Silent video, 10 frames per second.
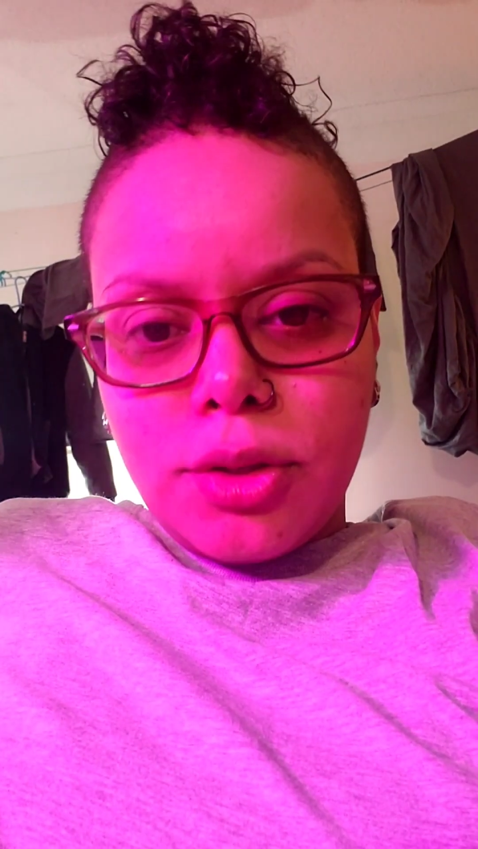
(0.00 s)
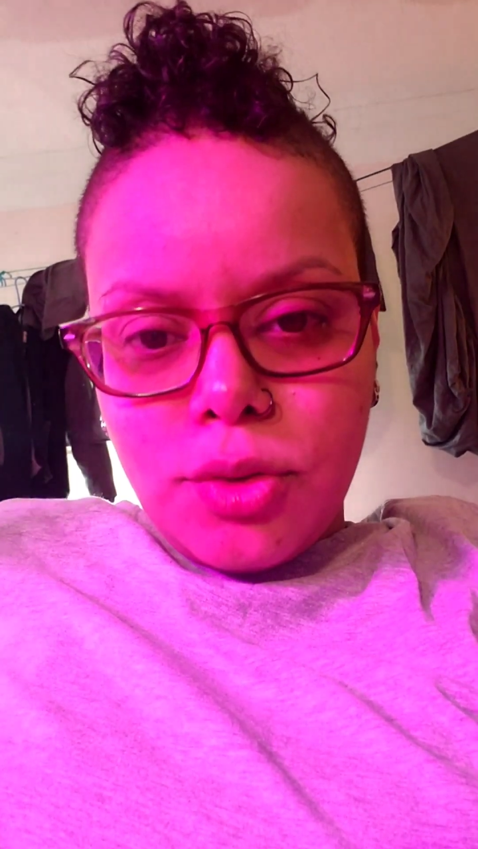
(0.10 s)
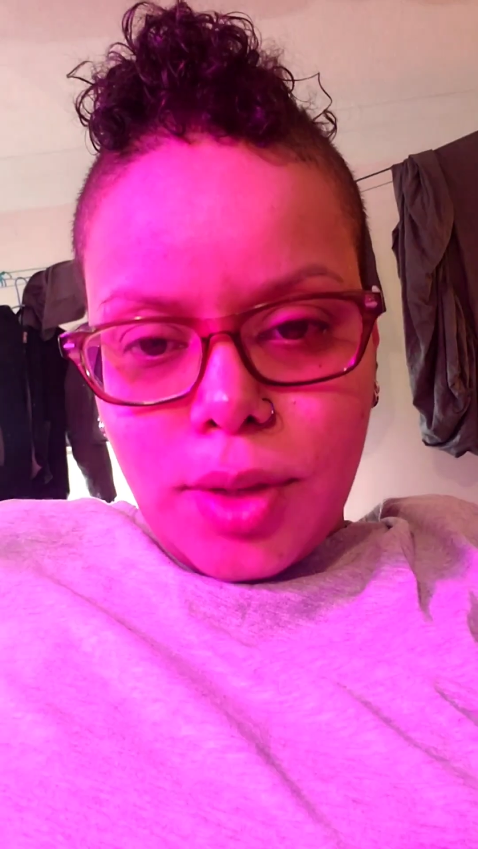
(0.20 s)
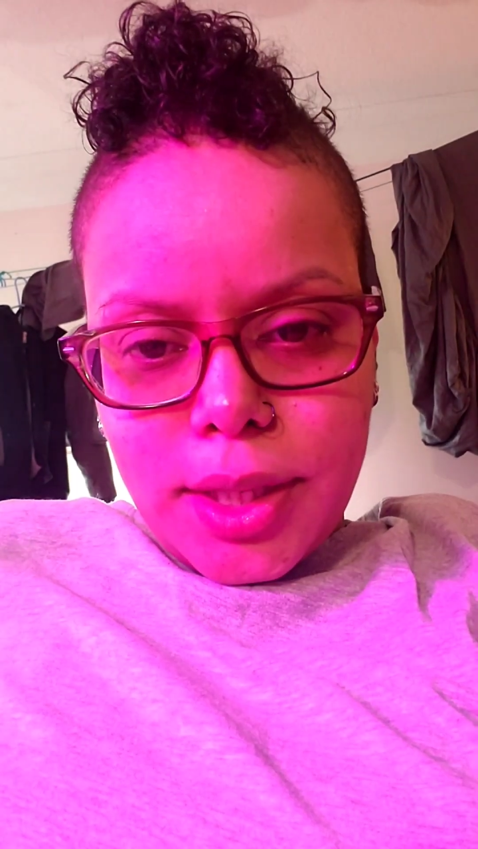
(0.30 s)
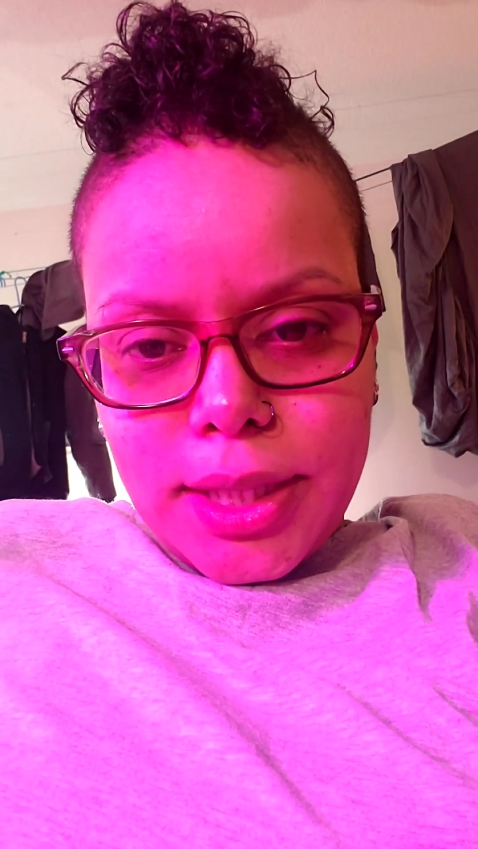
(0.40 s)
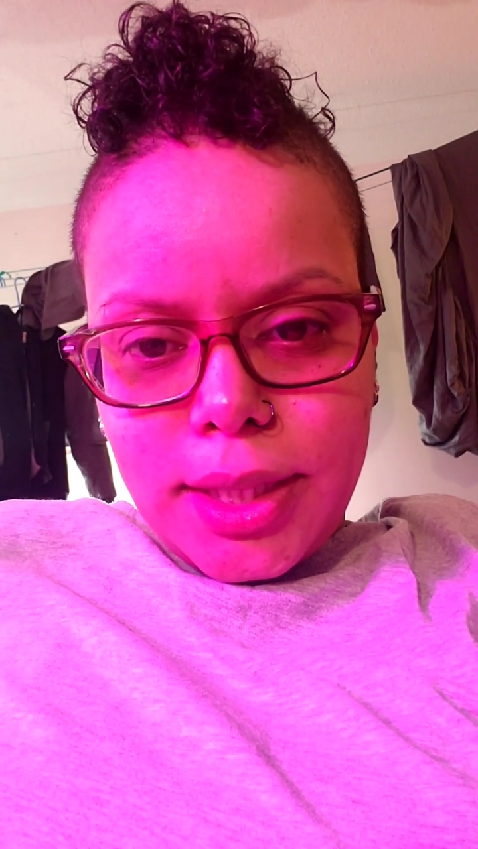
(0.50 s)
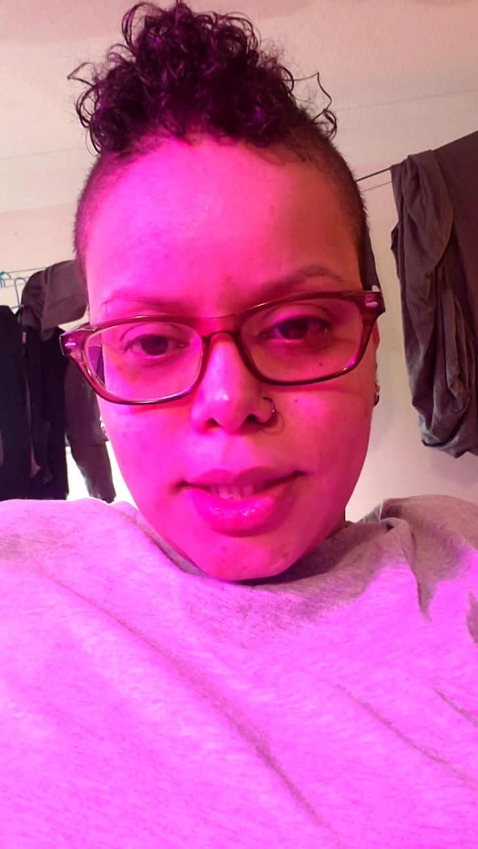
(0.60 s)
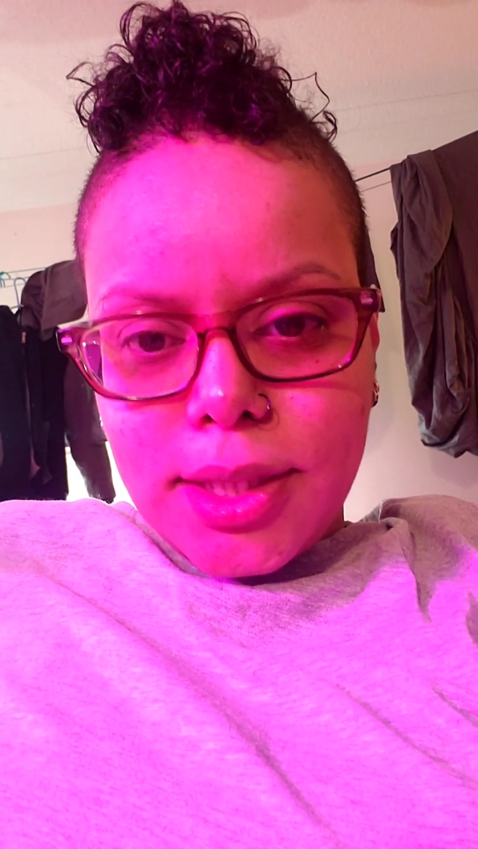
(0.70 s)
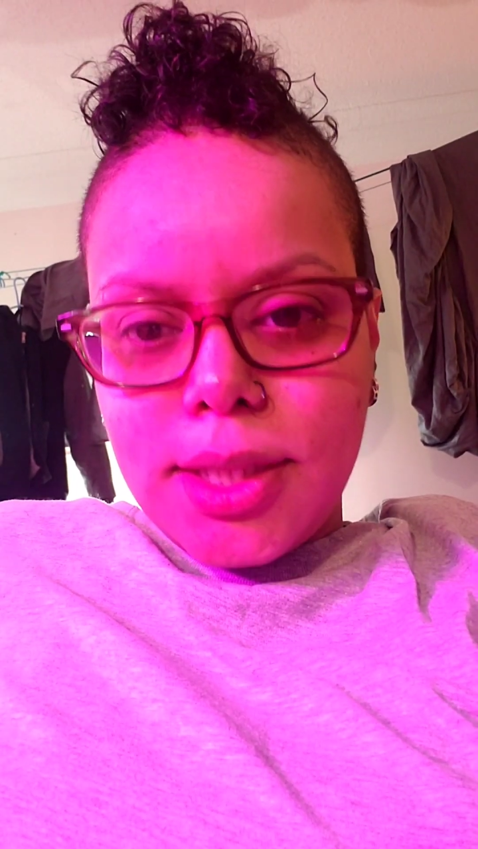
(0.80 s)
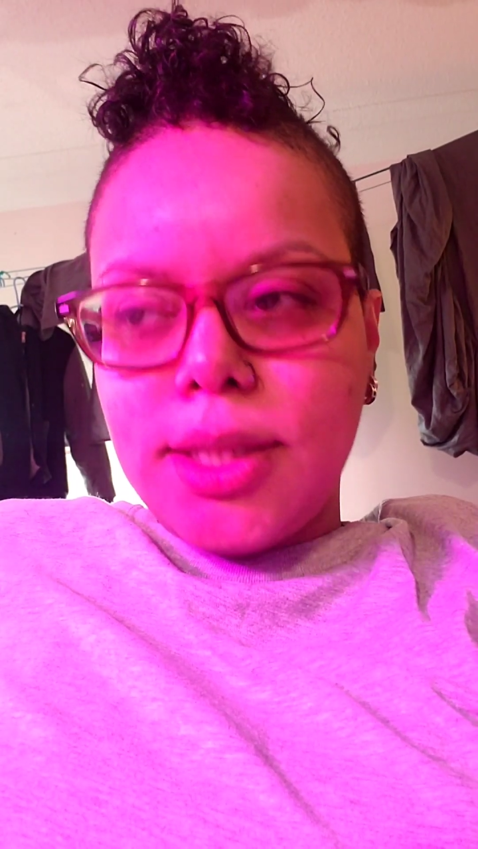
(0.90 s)

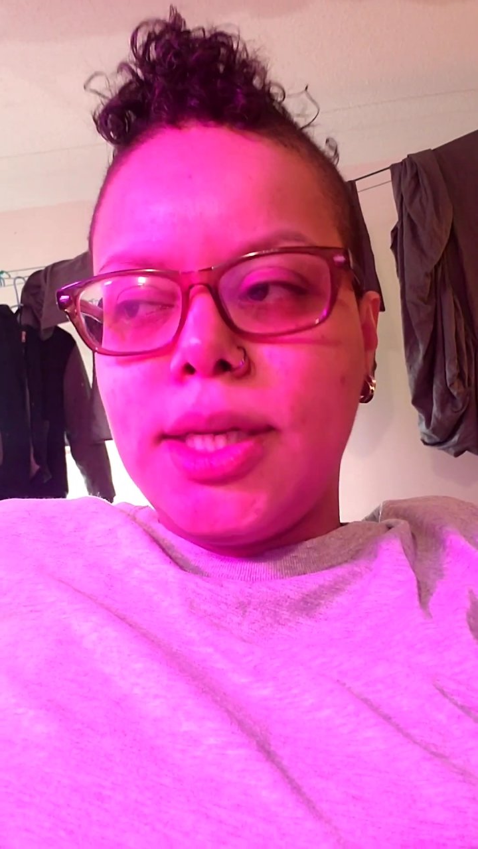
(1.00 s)
grain,